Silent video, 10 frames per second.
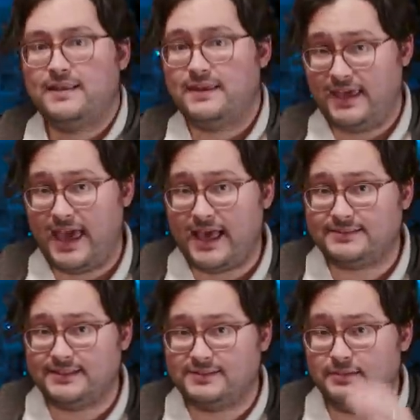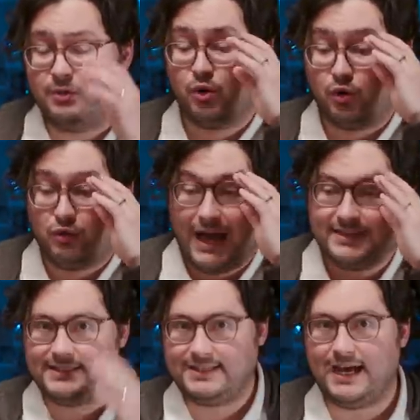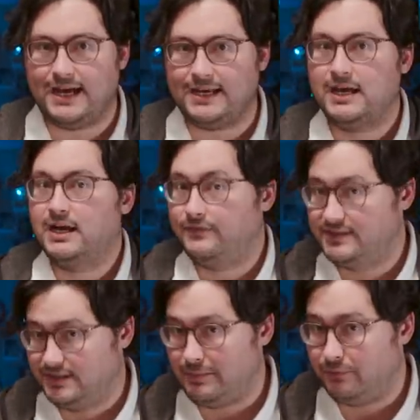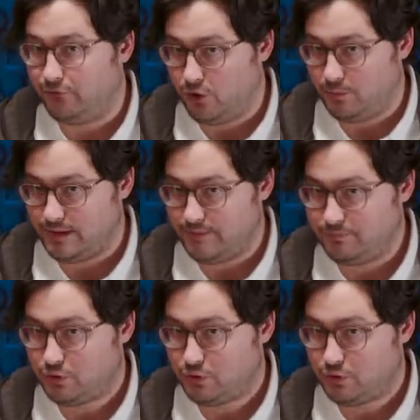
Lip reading: the caste system, or a rising tide of Islamophobia.